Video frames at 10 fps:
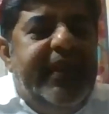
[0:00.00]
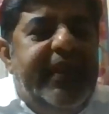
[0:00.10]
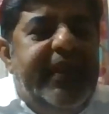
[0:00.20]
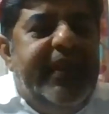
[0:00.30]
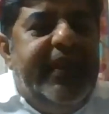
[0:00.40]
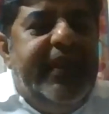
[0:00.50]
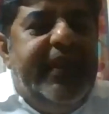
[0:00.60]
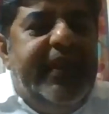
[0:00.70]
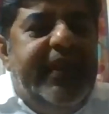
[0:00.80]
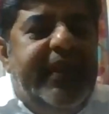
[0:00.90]
where we
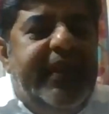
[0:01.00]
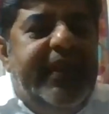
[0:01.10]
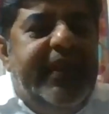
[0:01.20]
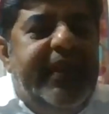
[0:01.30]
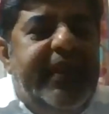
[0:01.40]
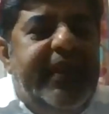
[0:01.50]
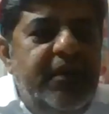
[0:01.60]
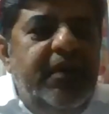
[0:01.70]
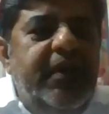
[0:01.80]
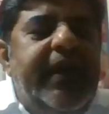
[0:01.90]
can bring value.
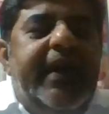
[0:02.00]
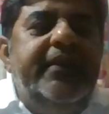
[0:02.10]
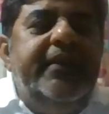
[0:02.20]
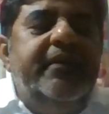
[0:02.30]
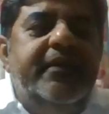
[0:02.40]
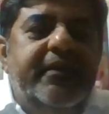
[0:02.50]
And